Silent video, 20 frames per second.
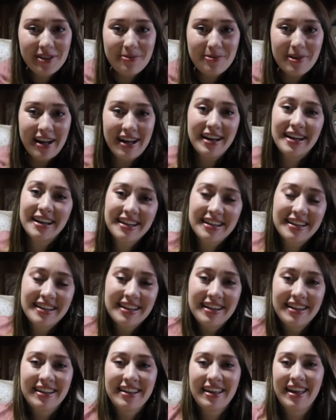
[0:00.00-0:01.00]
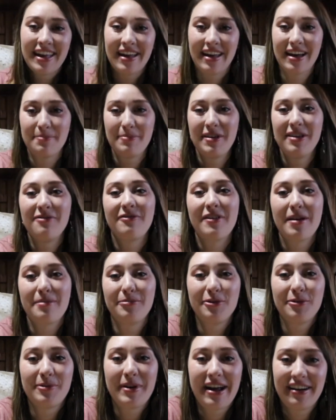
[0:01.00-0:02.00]
everyone. Happy
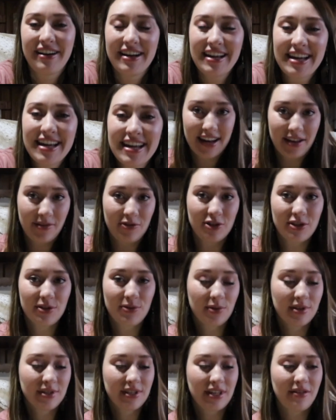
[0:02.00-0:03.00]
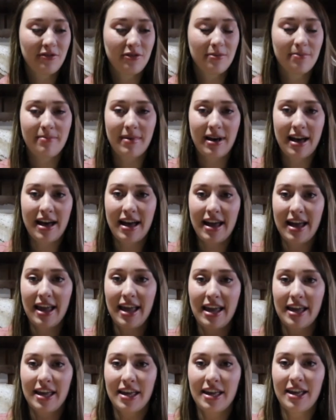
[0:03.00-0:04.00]
February. I've just received
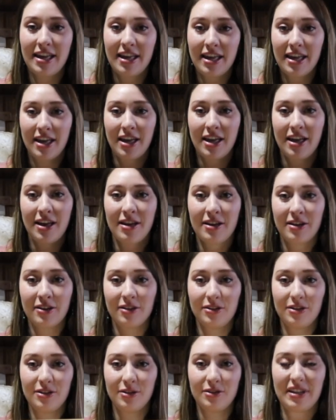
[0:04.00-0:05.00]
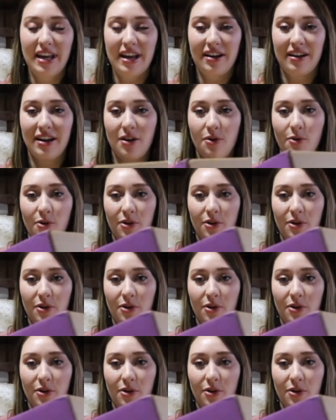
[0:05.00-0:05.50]
my doTERRA